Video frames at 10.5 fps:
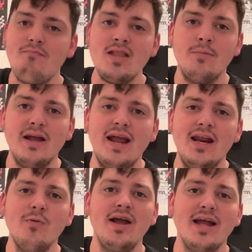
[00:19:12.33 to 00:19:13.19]
yeah,
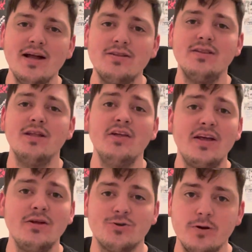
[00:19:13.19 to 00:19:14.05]
anyway, yeah, the link
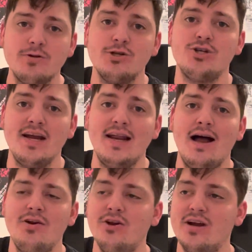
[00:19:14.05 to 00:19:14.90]
in the description, check it
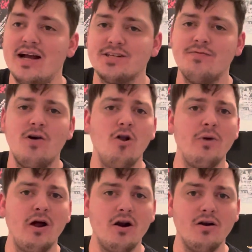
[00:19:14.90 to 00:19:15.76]
out. You guys can follow
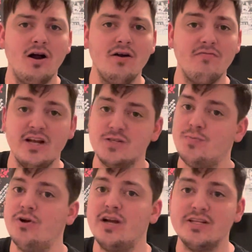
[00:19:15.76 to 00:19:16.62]
me on
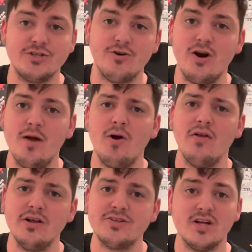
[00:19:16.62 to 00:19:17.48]
Facebook, Instagram, all
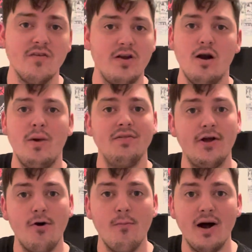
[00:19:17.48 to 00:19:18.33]
that good stuff, and on my
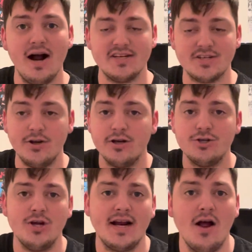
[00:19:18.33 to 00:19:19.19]
Letterboxd, and you can
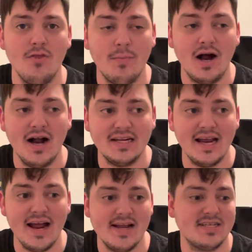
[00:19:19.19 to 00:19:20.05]
check out the
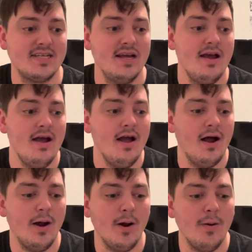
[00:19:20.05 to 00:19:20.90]
podcast.
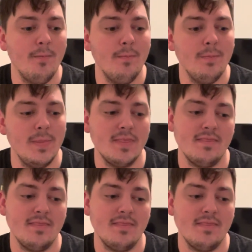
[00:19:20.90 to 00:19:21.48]
Of